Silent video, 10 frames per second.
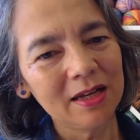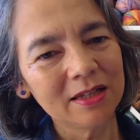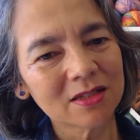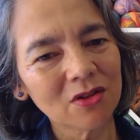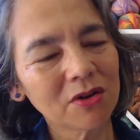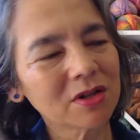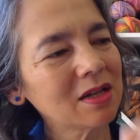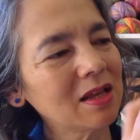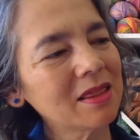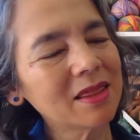It's not
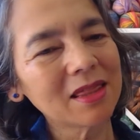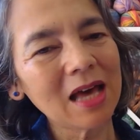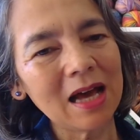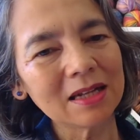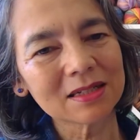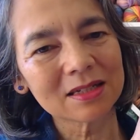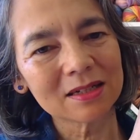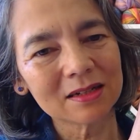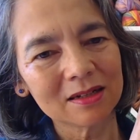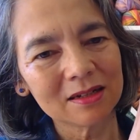that